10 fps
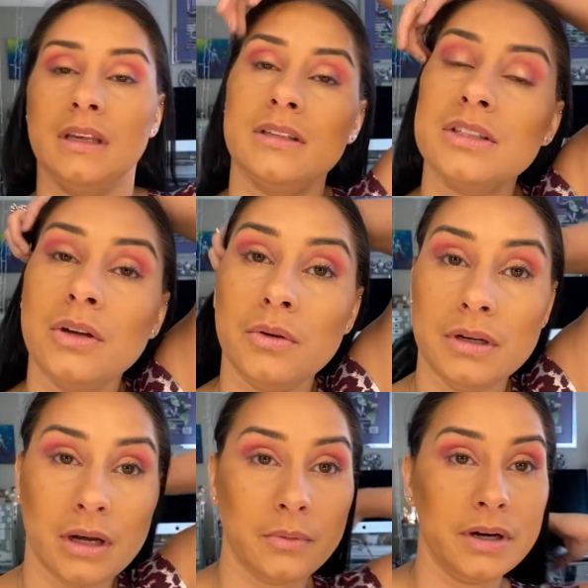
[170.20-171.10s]
So
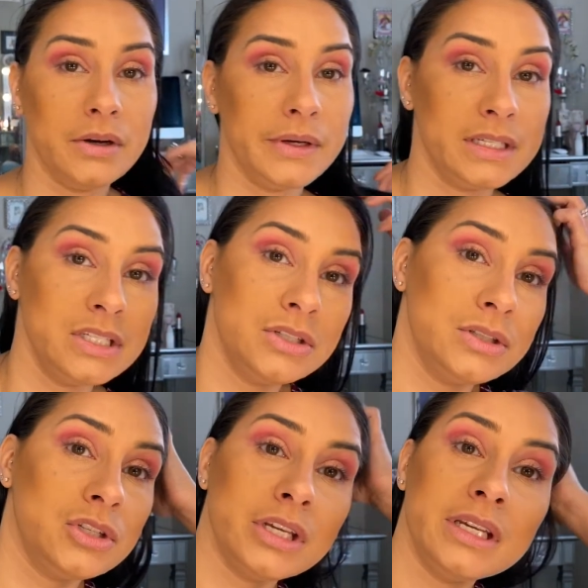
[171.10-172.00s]
now we're going to do the
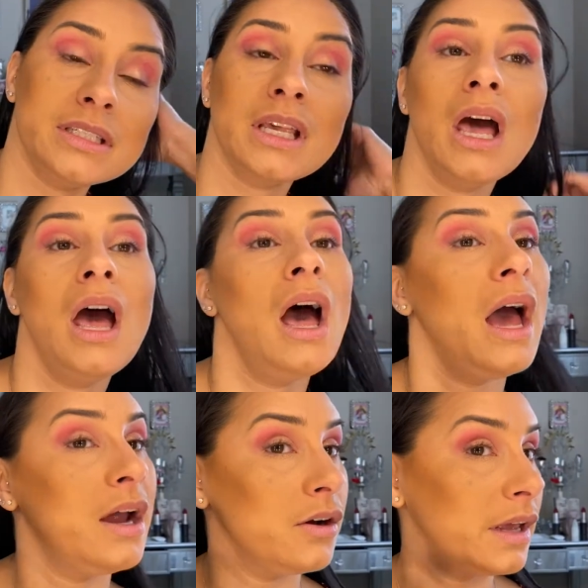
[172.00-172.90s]
cheeks.
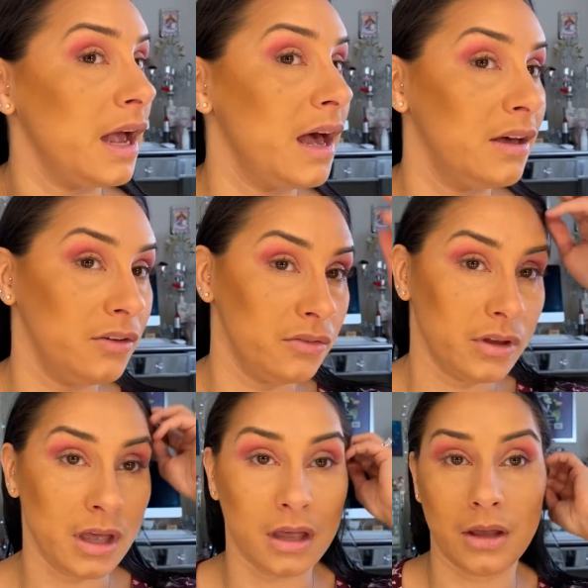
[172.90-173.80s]
I already have
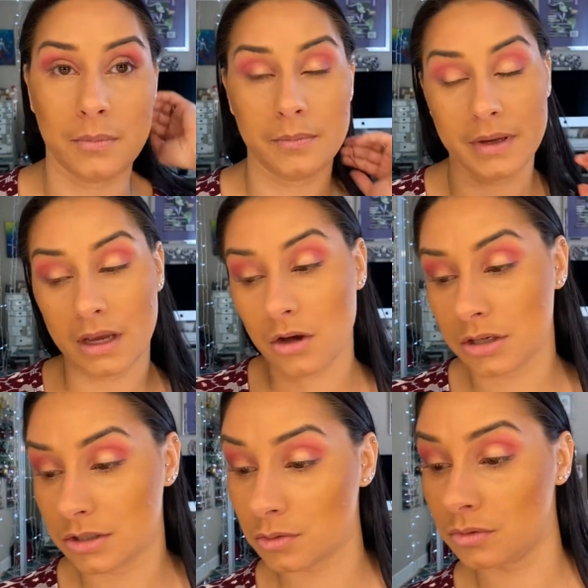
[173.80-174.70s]
um, my
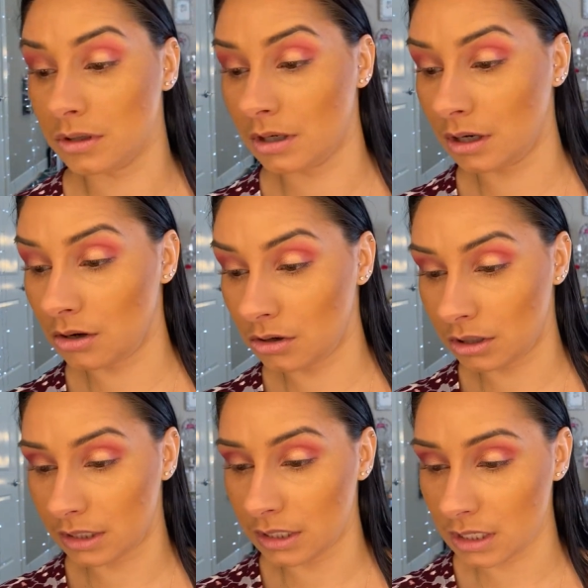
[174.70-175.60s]
contour
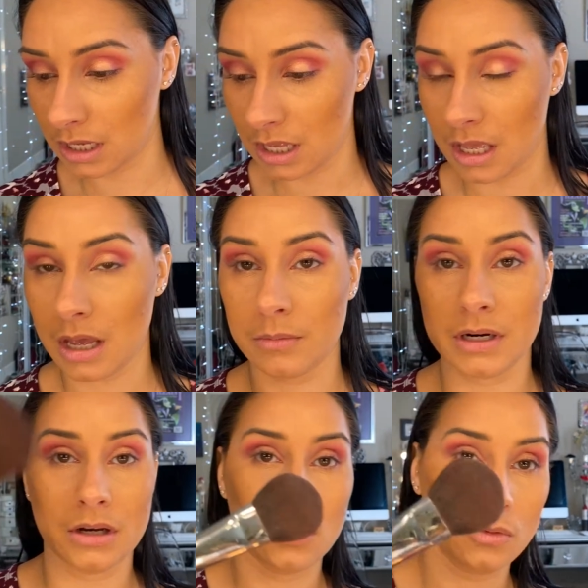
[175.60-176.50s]
on. I'm gonna
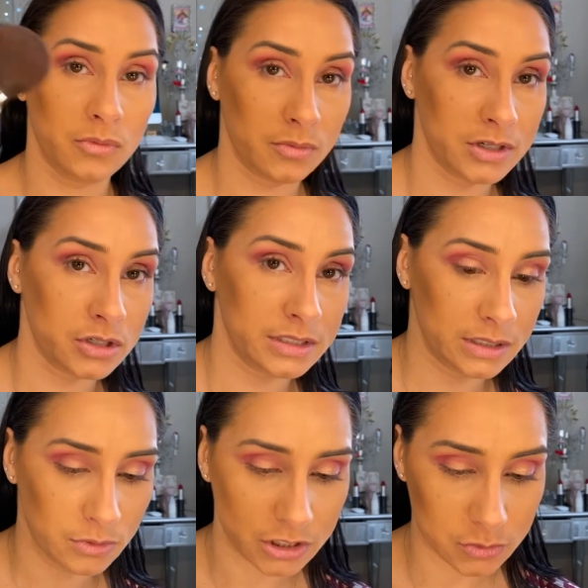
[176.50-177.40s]
go in with my trusty
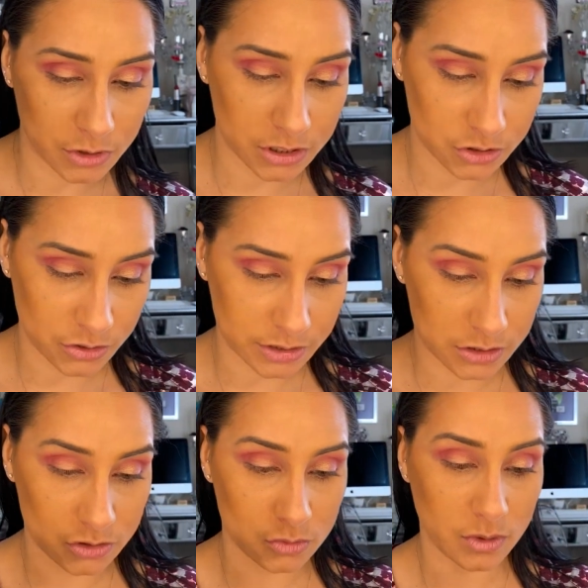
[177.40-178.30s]
blush brush. You guys
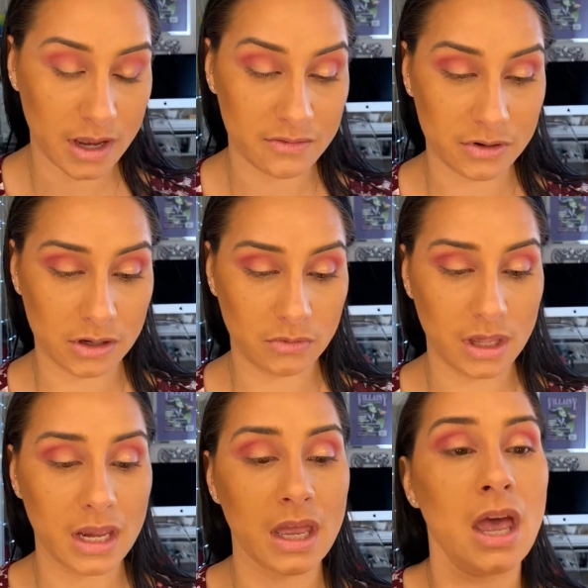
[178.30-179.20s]
use whatever you
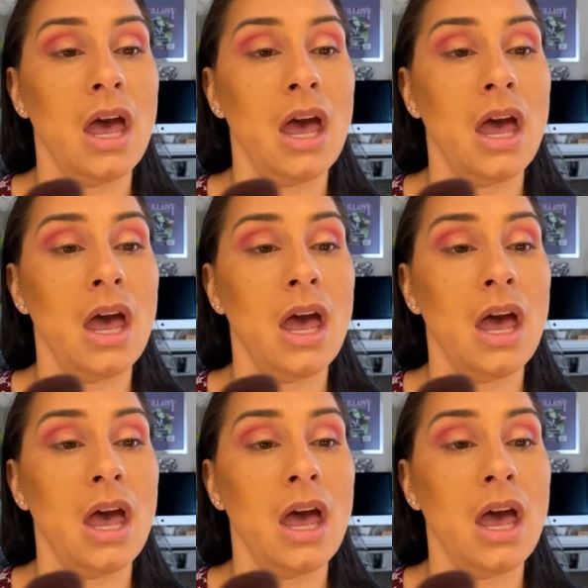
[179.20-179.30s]
like.